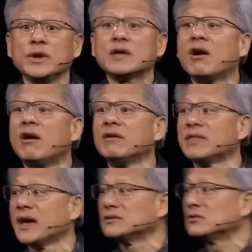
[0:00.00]
We
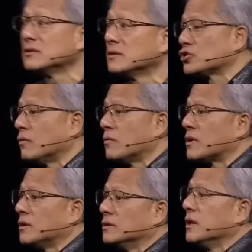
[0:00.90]
call that
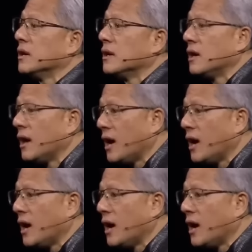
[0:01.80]
virtual world